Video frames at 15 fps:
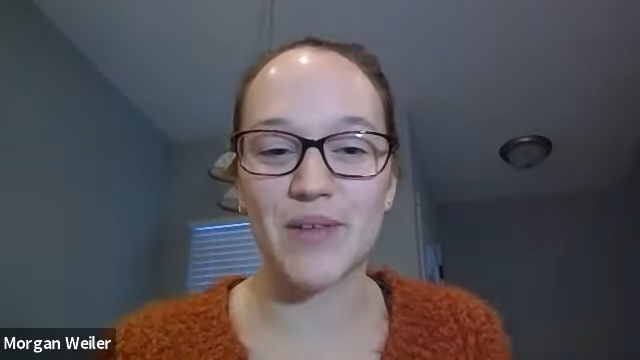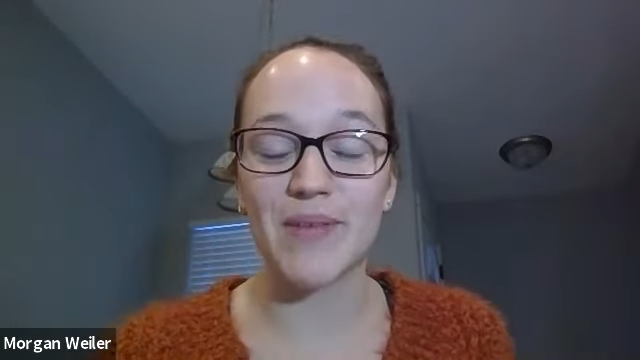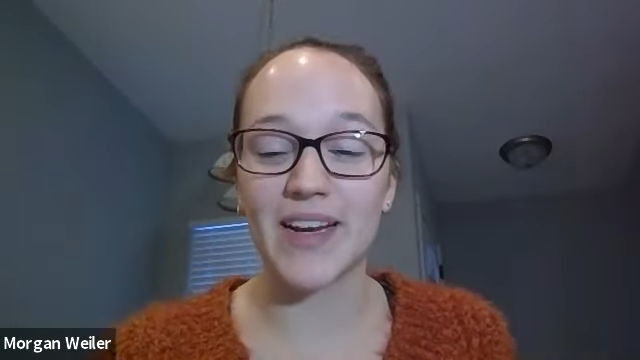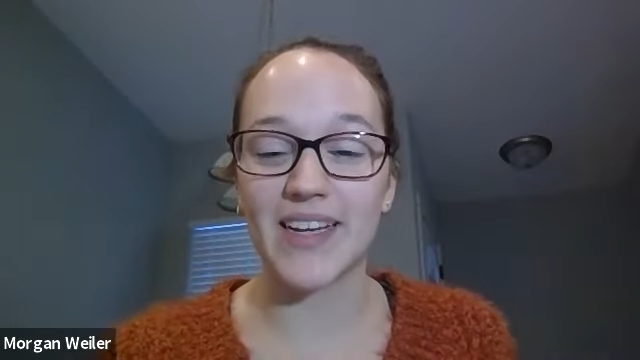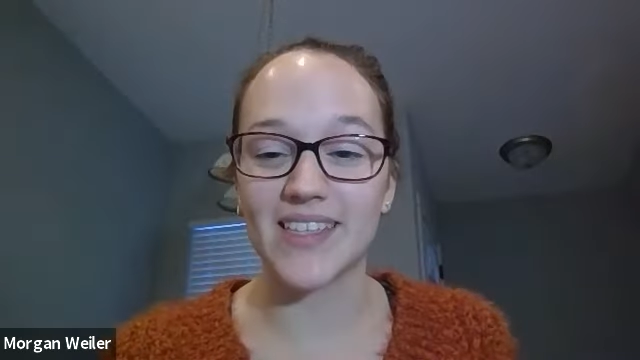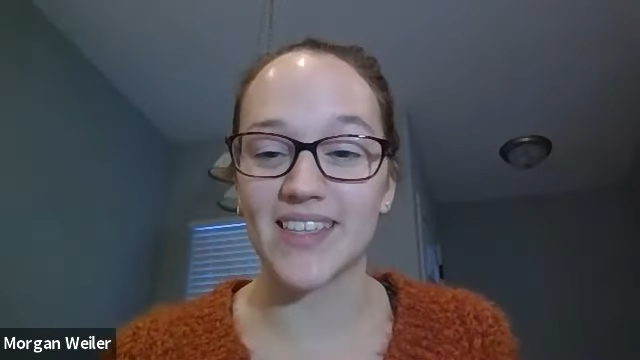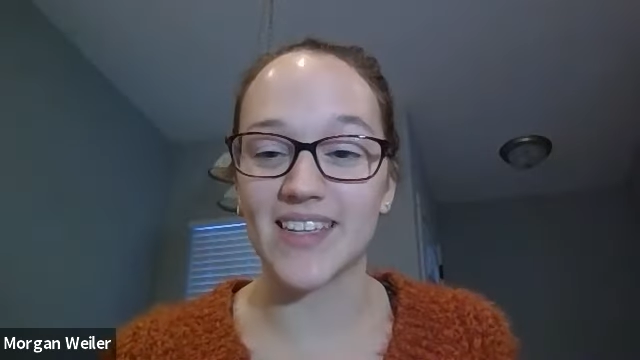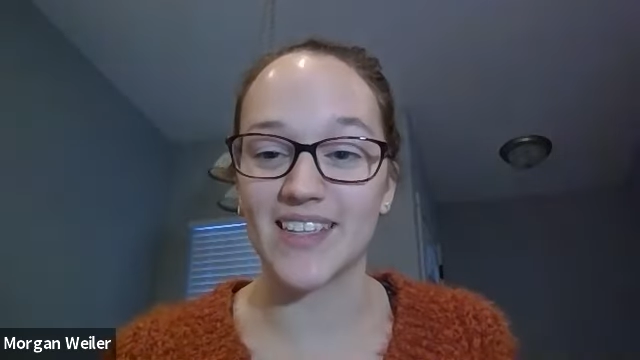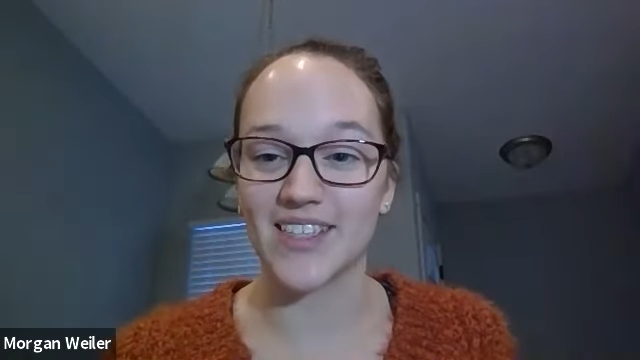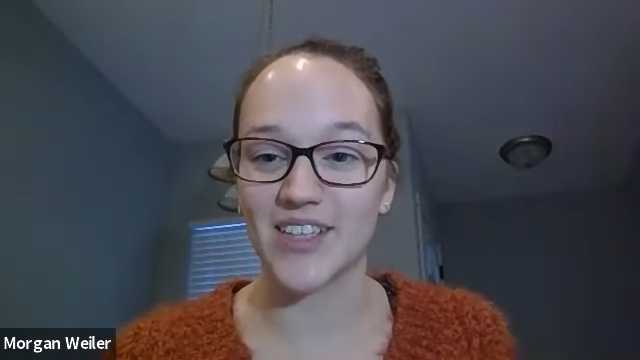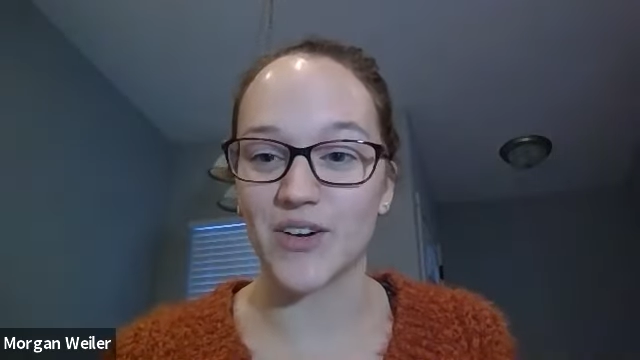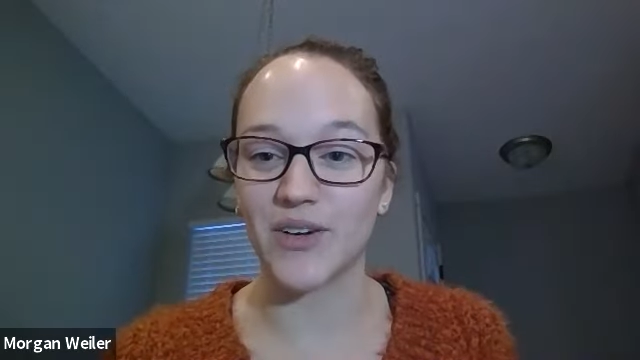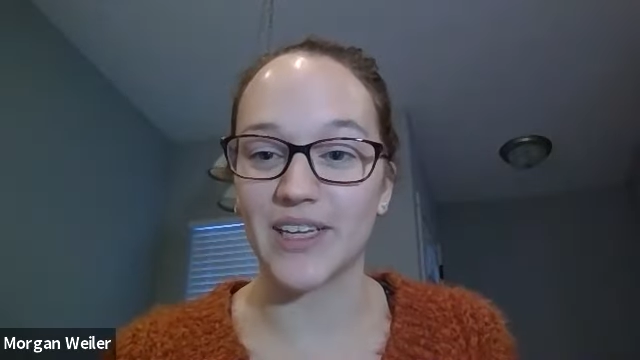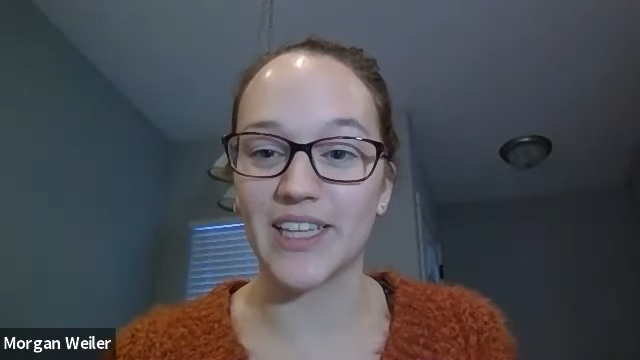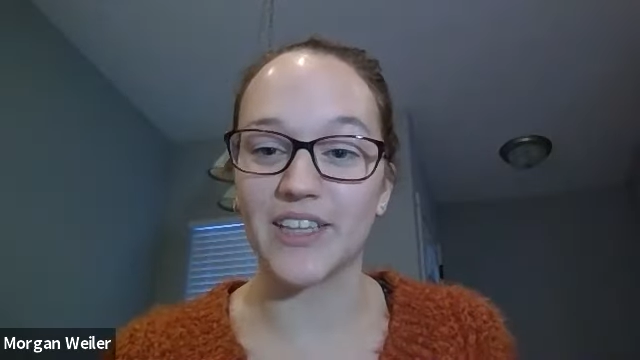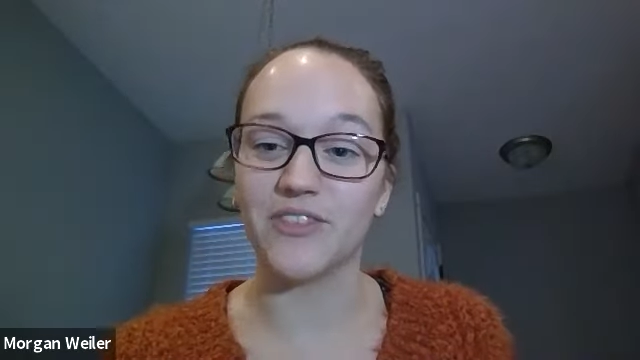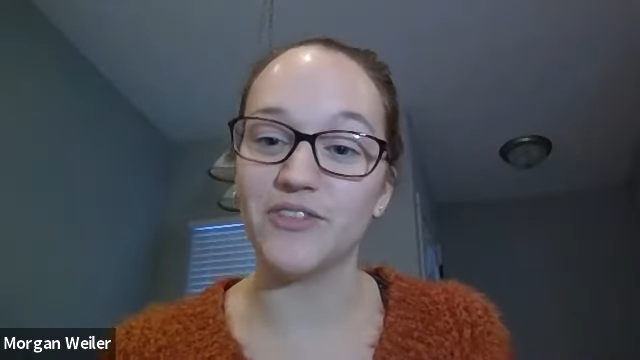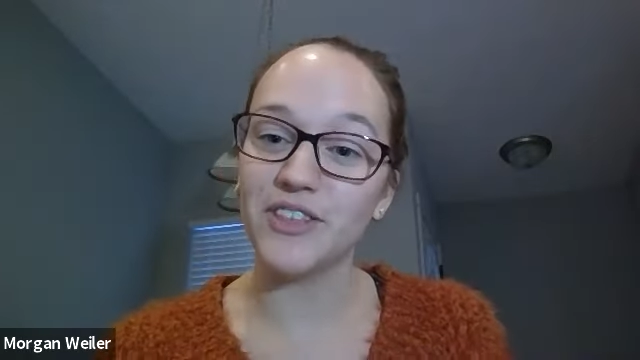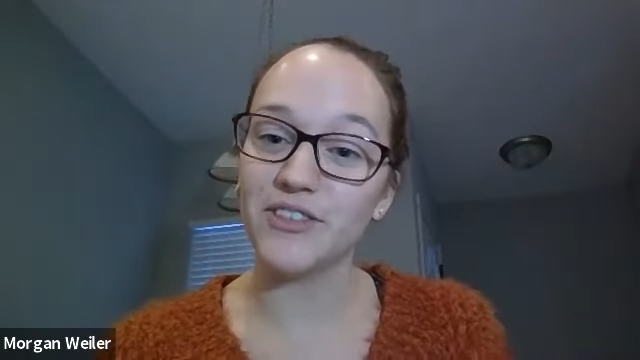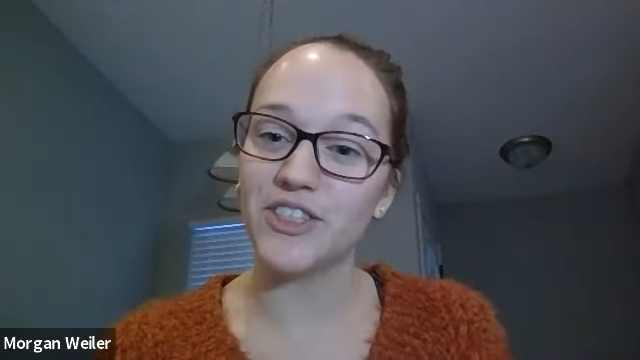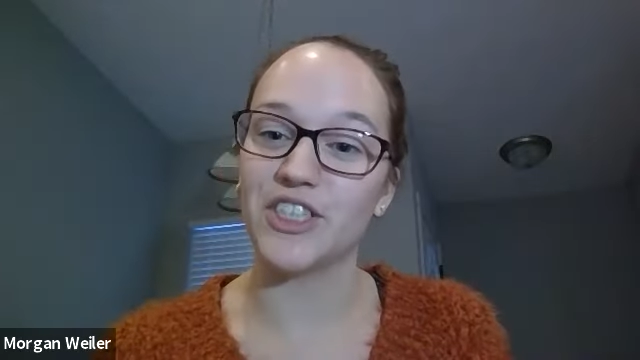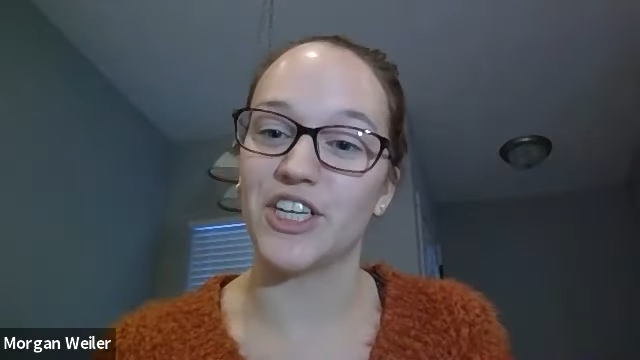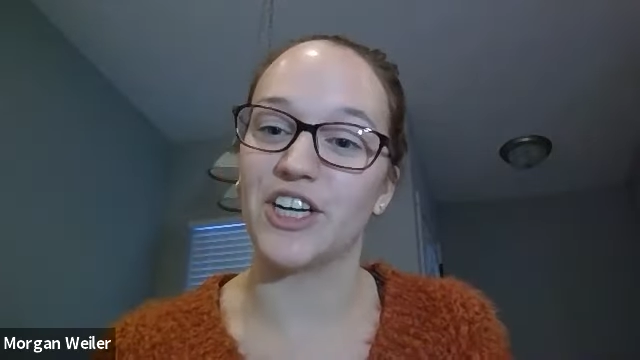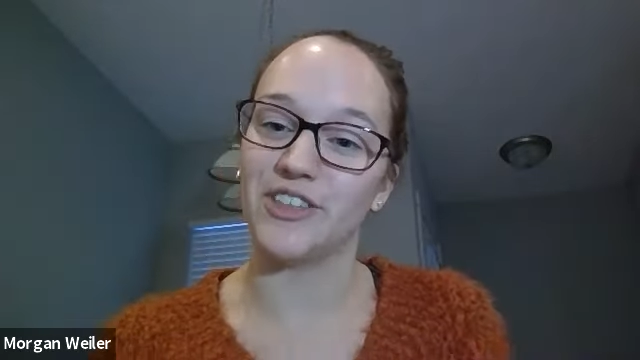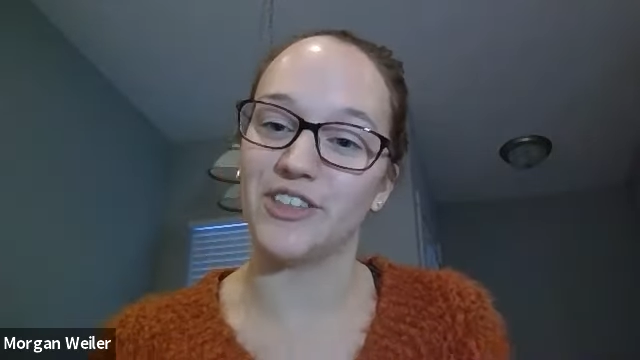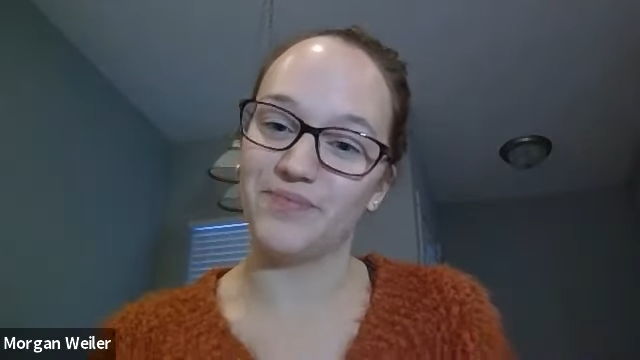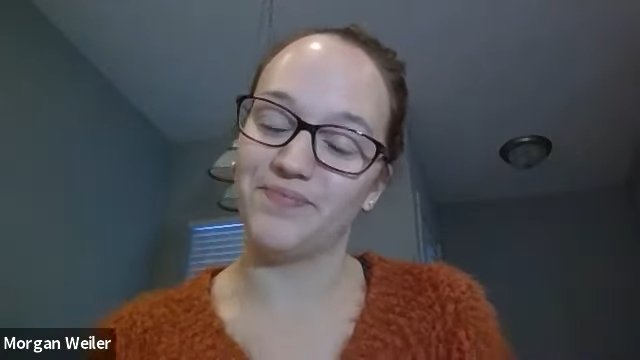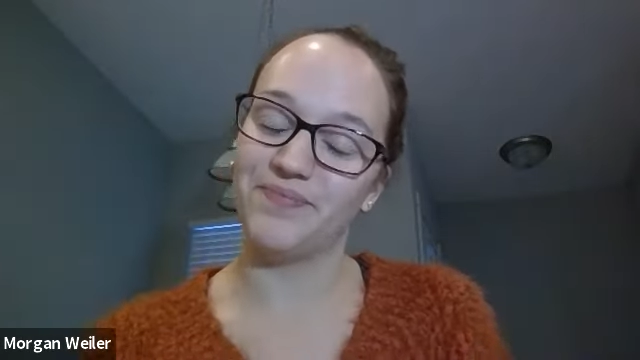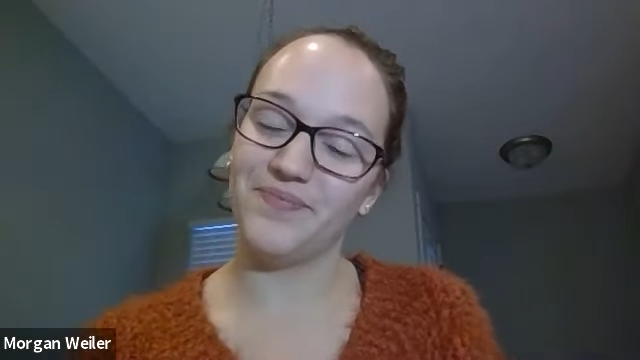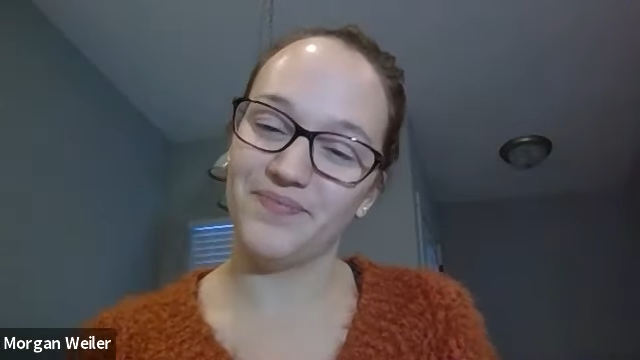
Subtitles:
medicine is going in the future?